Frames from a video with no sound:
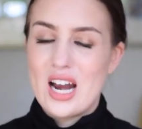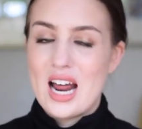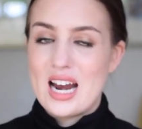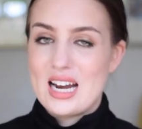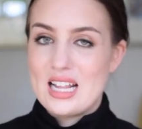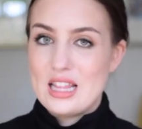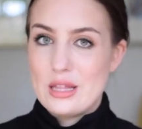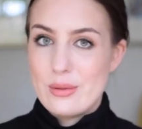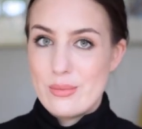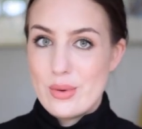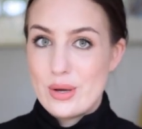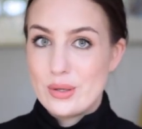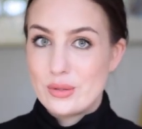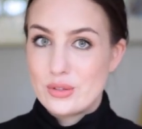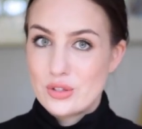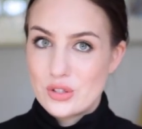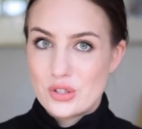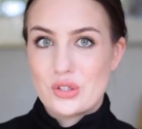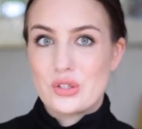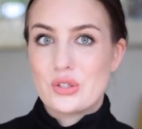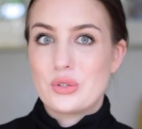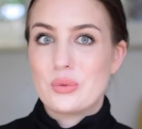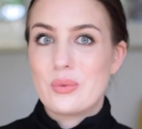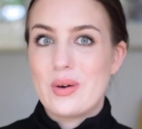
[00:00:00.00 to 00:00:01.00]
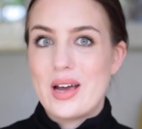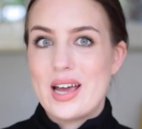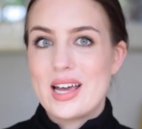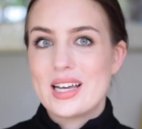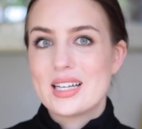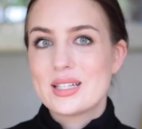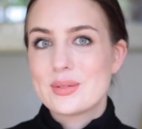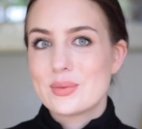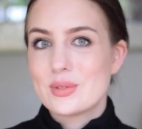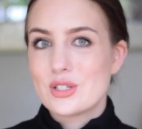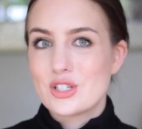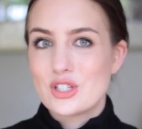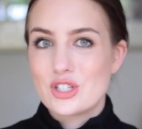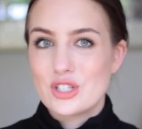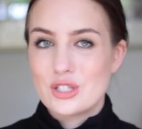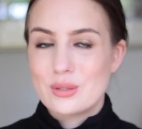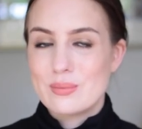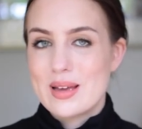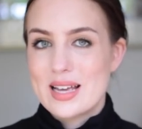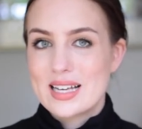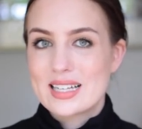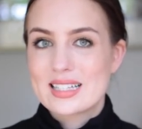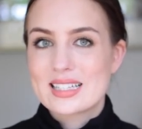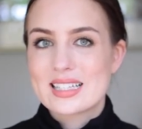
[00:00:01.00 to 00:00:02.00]
and in the most subtle ways, which just
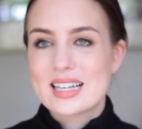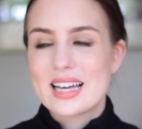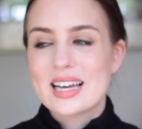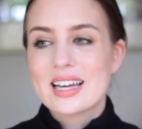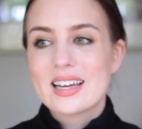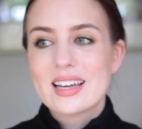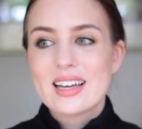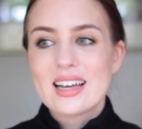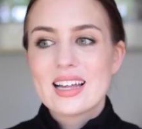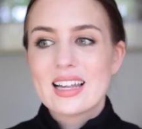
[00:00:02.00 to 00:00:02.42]
makes it